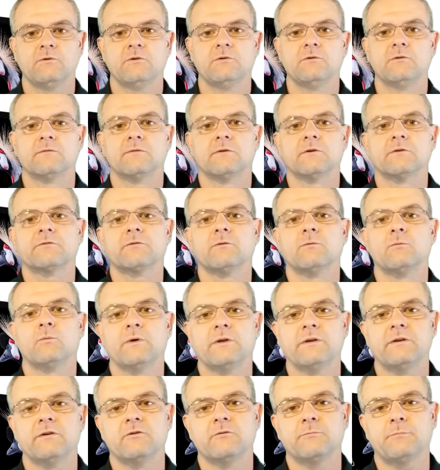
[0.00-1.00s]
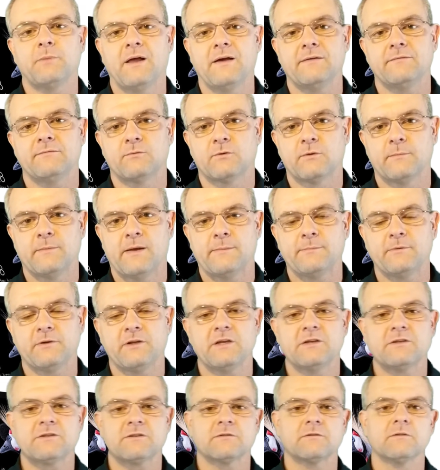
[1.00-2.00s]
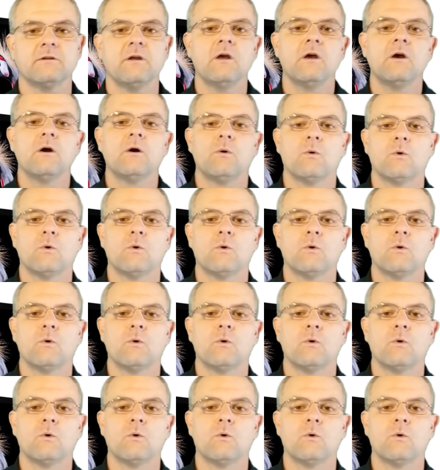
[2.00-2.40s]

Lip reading: Universal Windows Platform application